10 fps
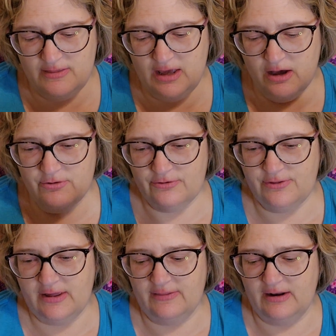The other
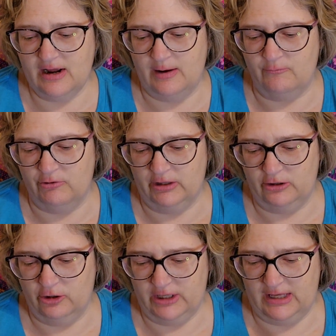thing that I'm really
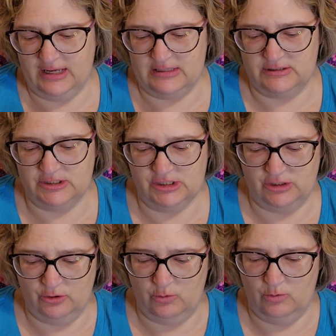looking
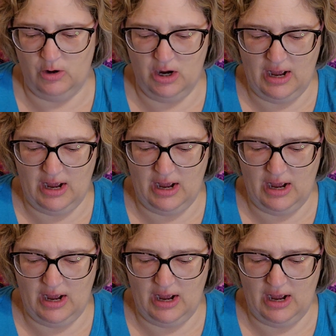into